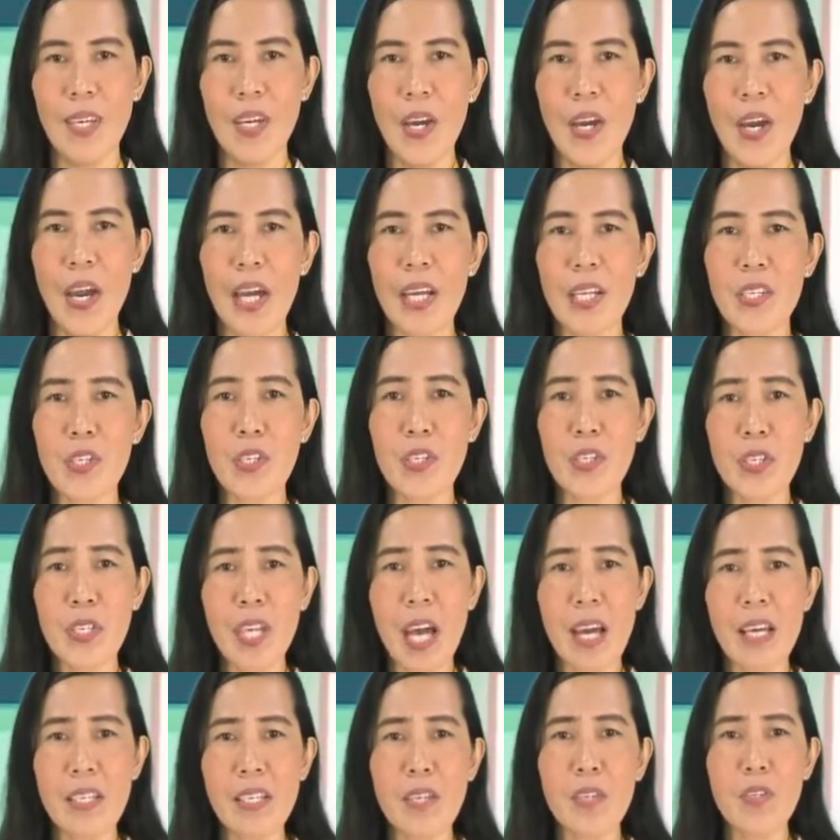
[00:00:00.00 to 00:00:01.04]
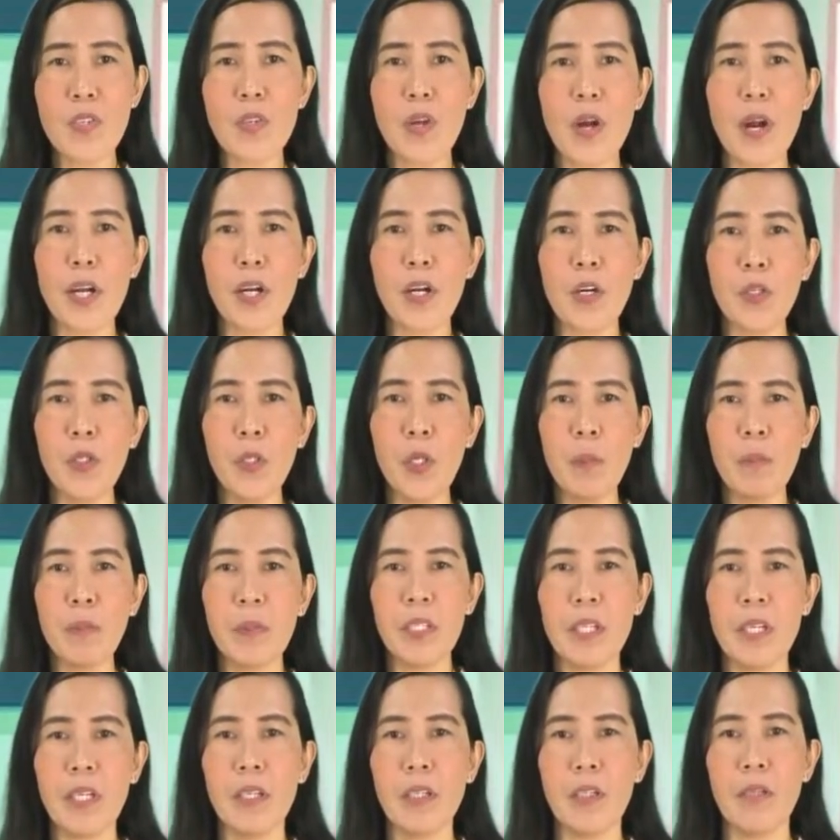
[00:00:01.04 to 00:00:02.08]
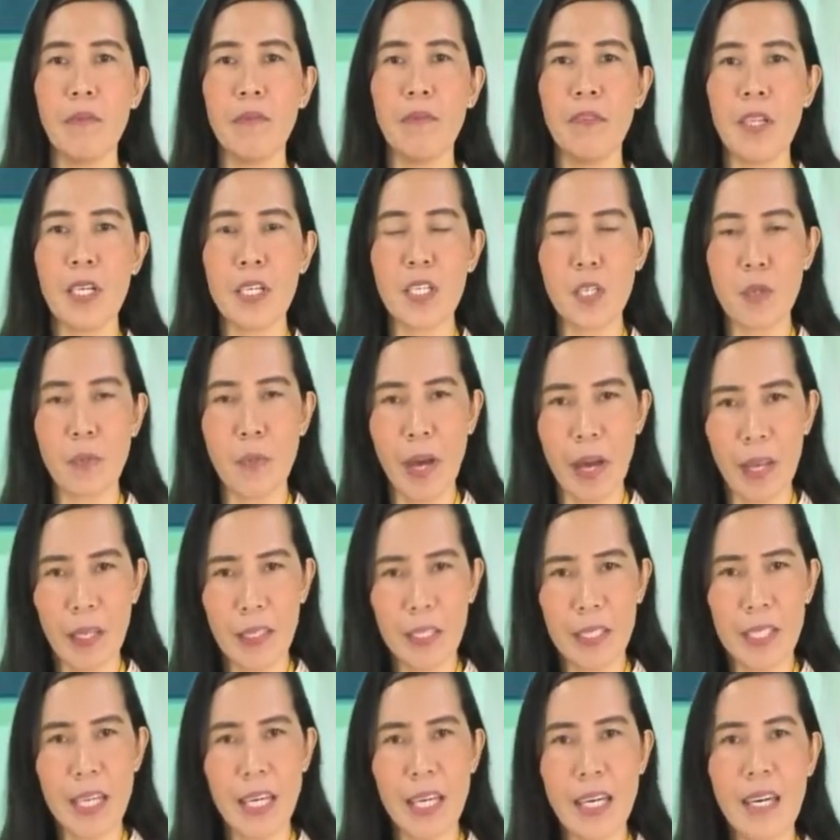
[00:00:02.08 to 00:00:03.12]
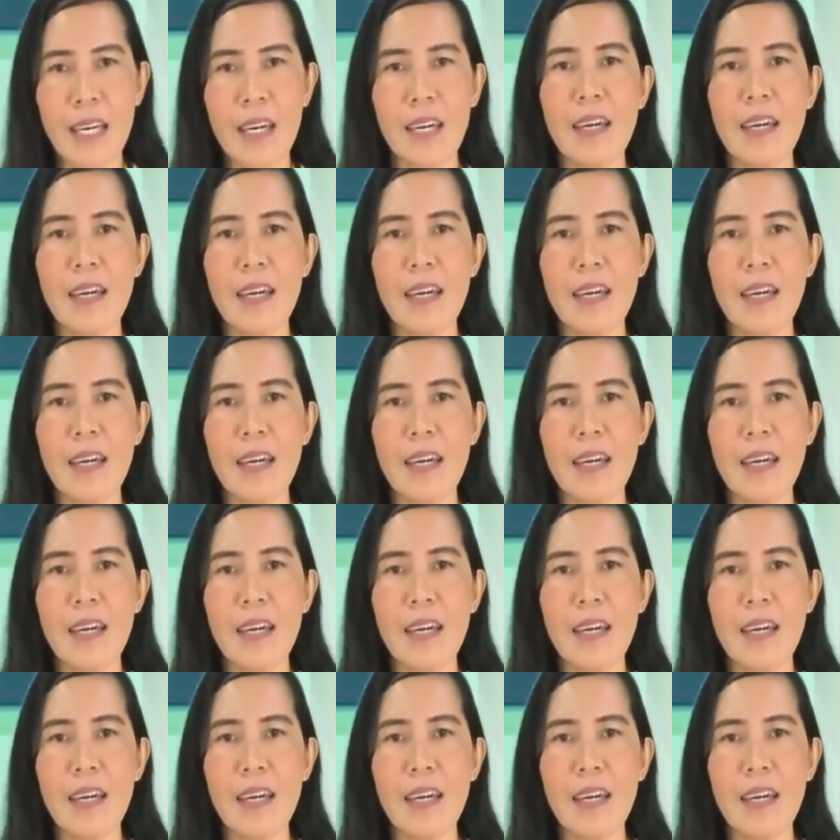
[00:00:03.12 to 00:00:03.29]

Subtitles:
Exercises are grouped into flexibility,